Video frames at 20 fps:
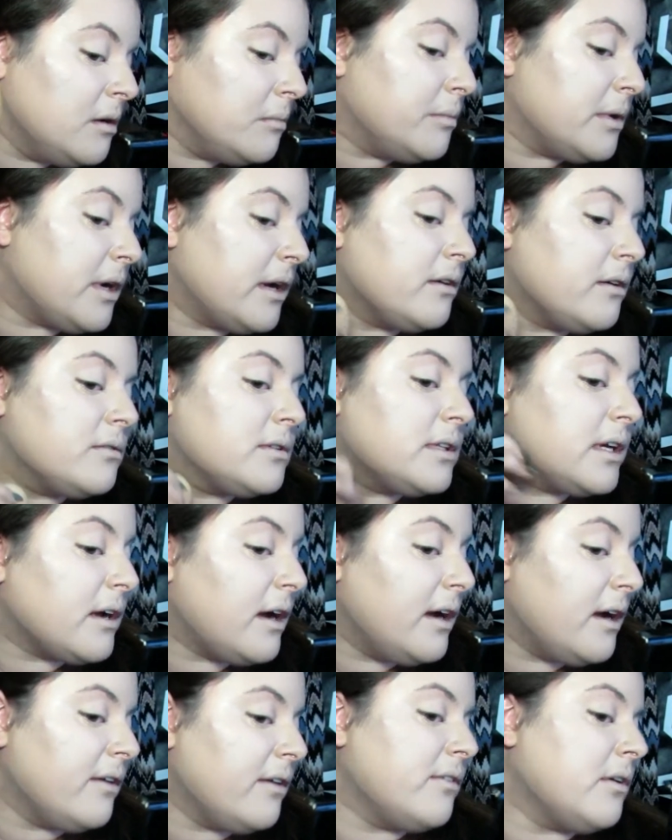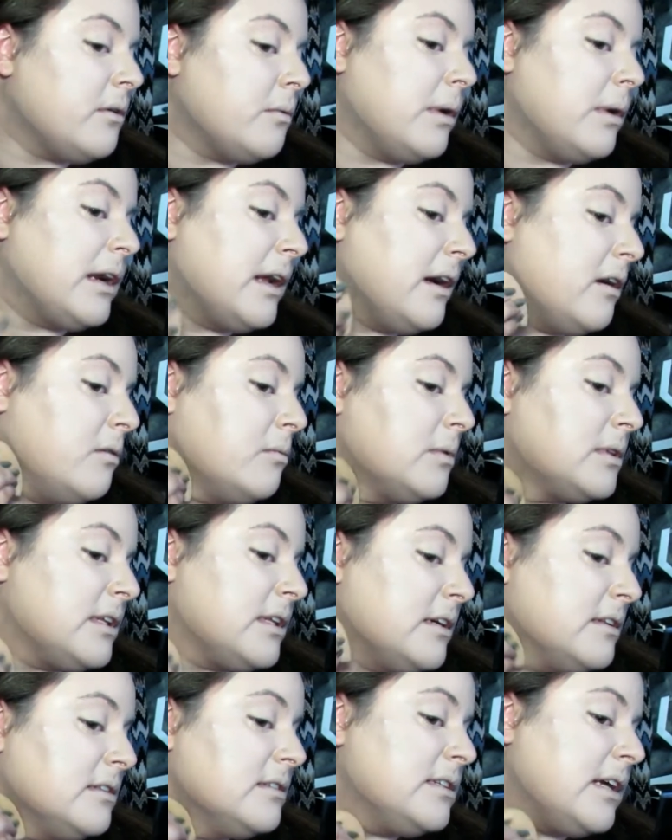but I don't think I ever went out with
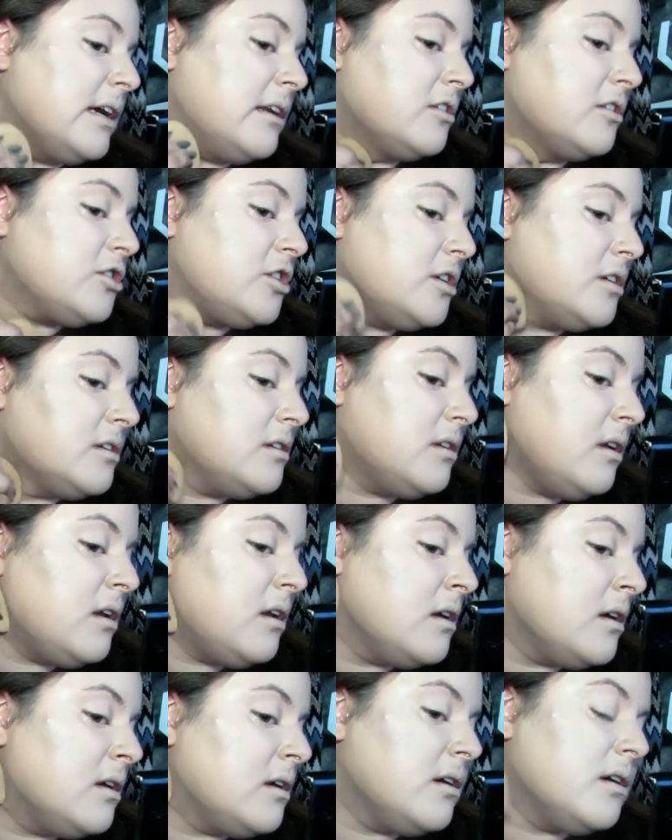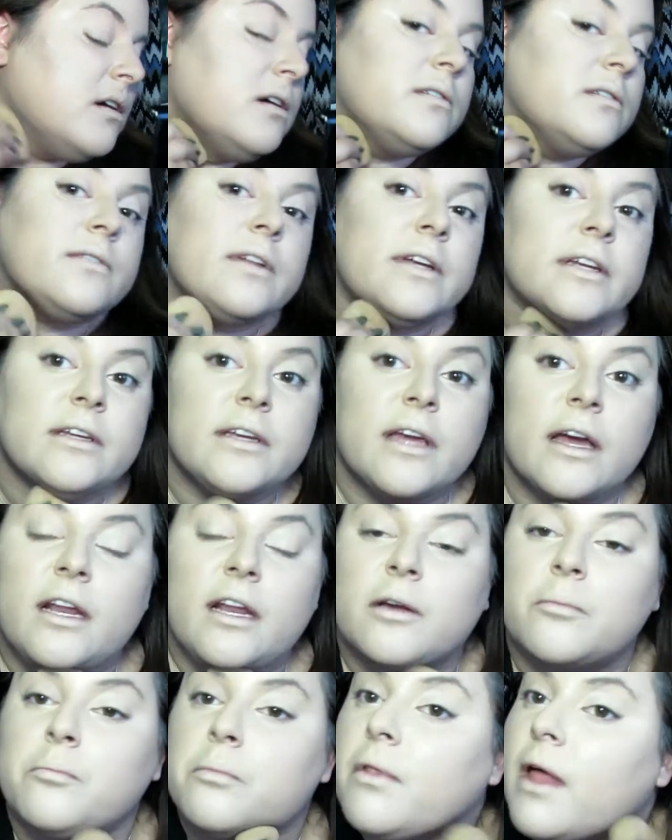the intention of like
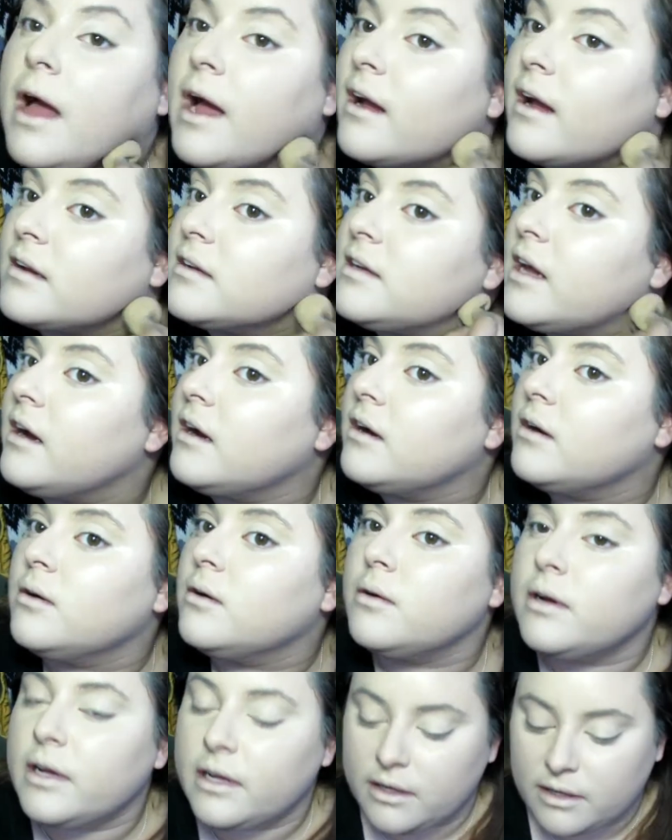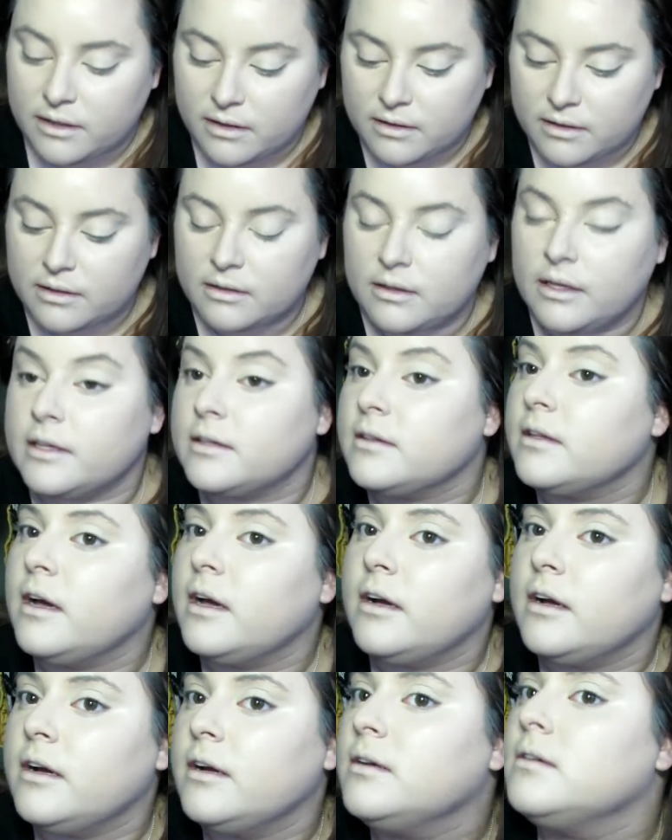getting blacked out, anything like
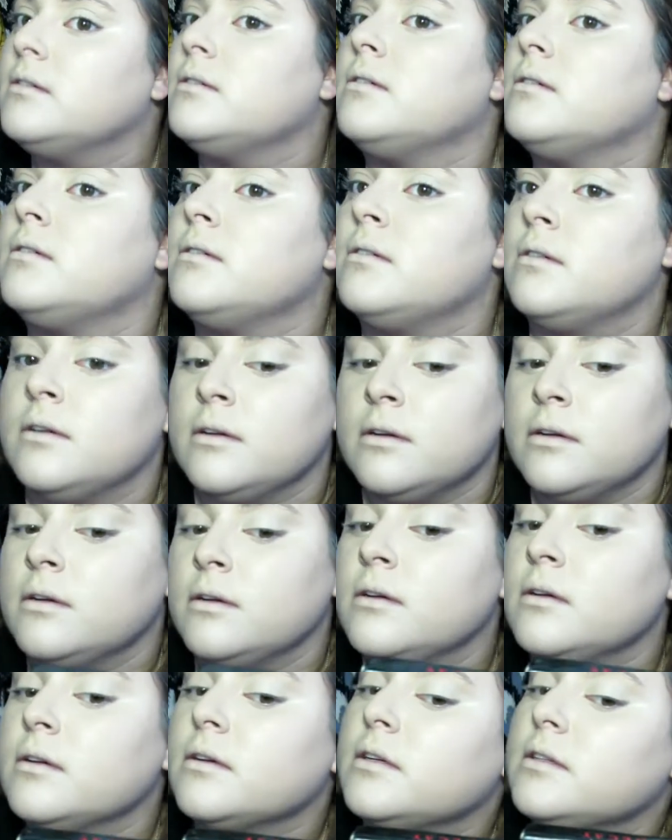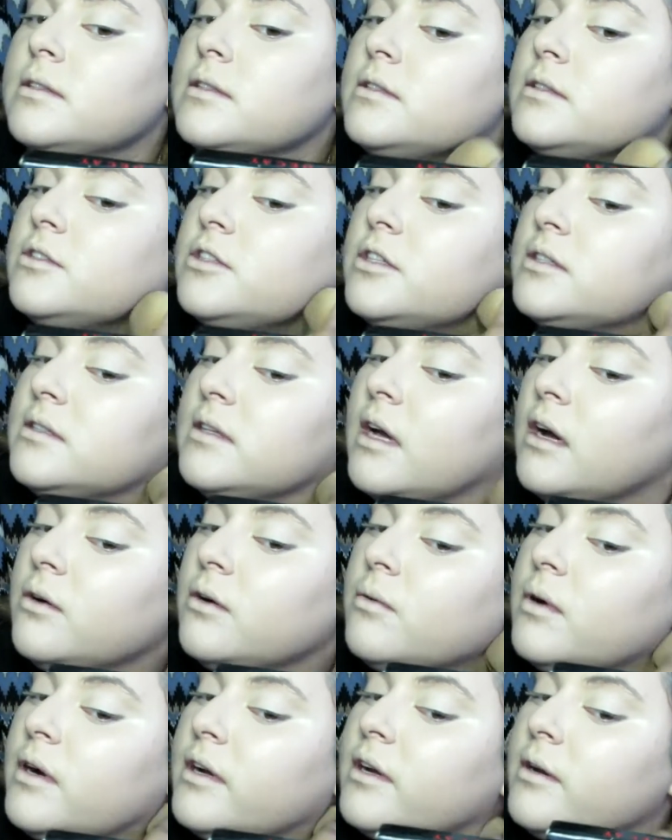that, because it's just not
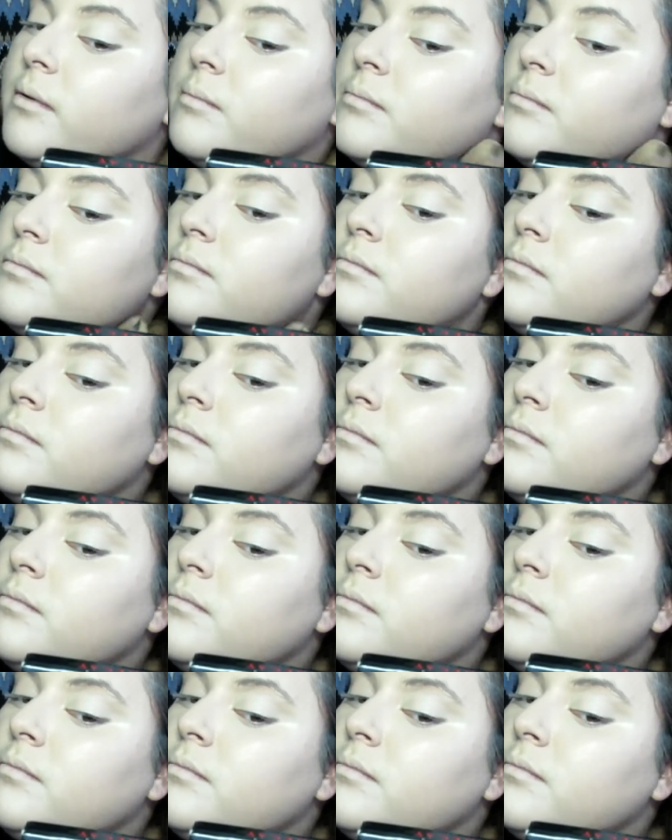who I am.